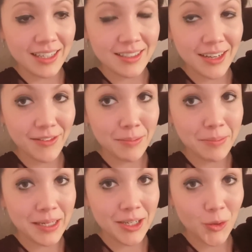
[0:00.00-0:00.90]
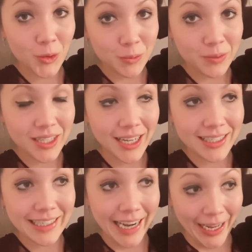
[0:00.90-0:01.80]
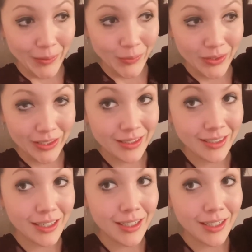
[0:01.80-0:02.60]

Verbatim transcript: it's definitely been ups and downs.